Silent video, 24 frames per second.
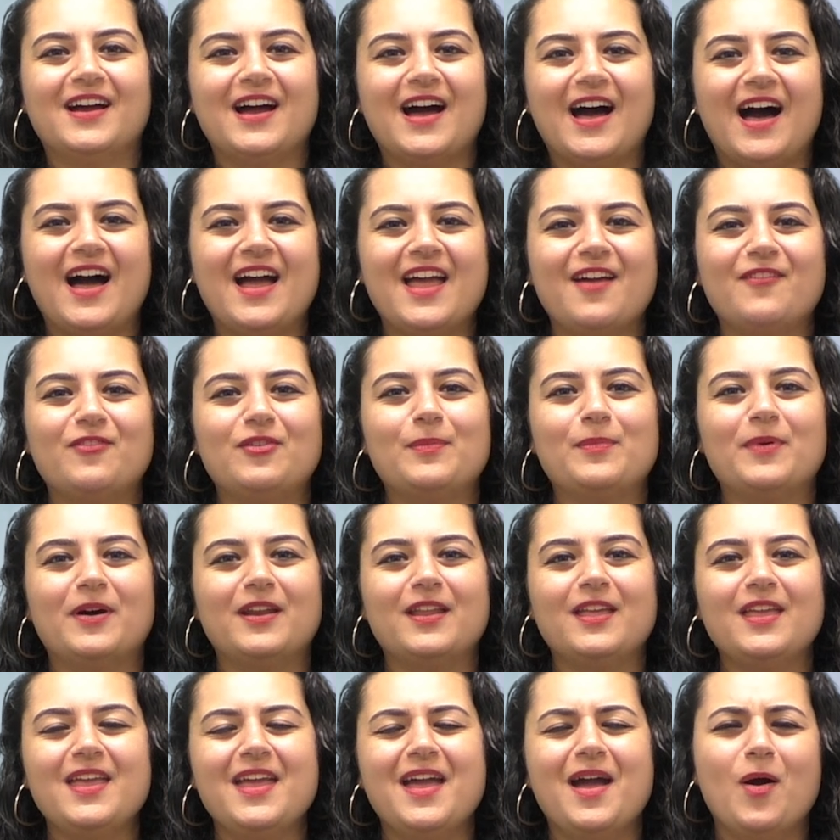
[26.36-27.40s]
Hi
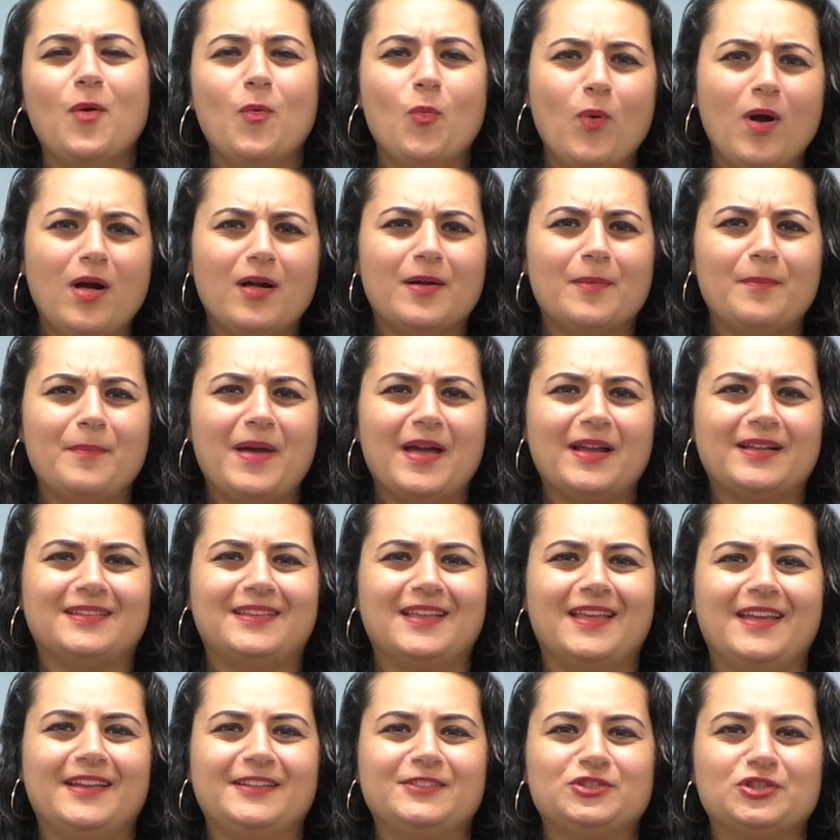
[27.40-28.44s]
everybody, welcome back
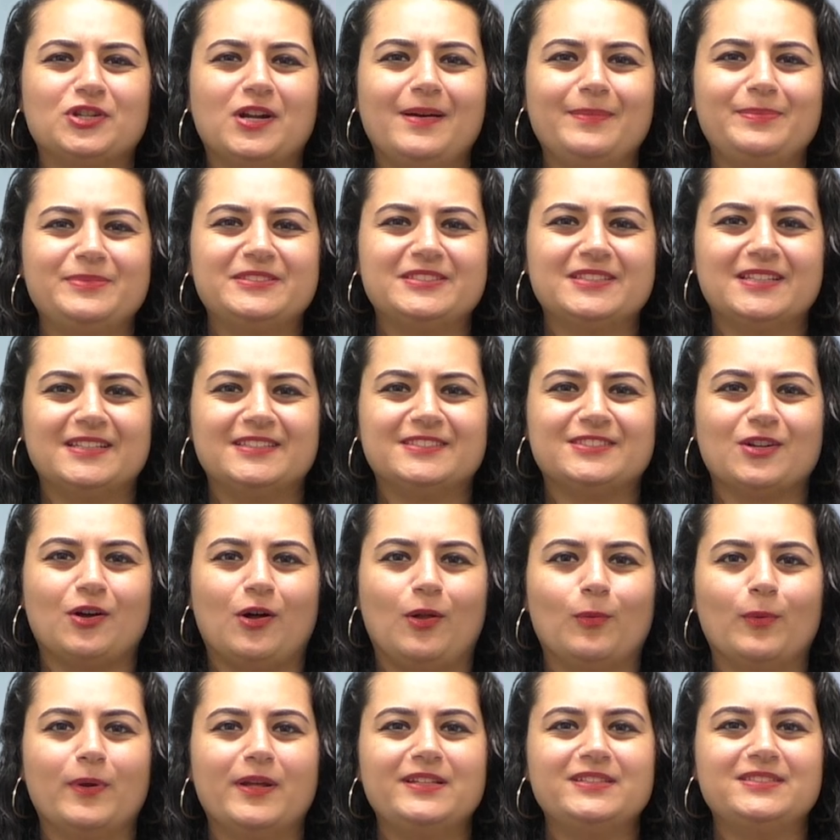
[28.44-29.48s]
to Ink Drops. As
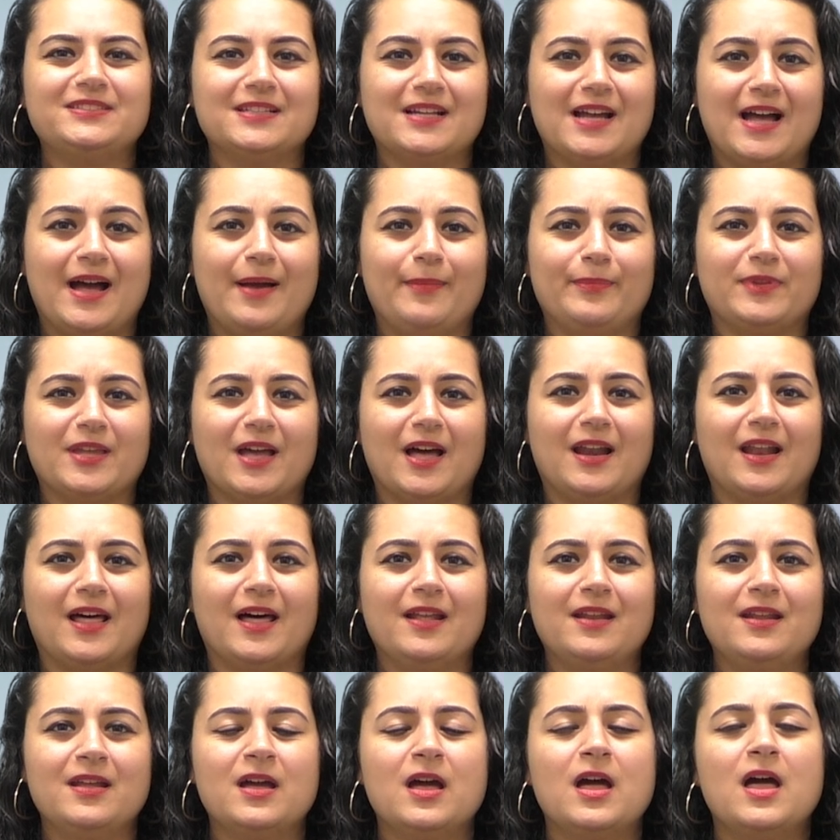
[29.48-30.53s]
always, I'm
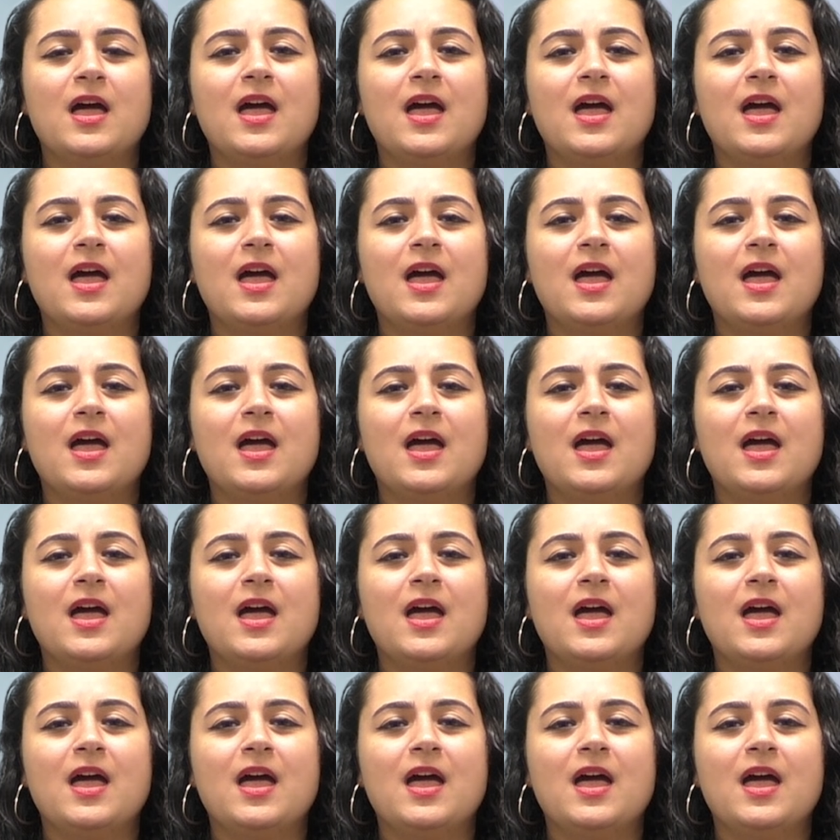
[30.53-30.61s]
Talar.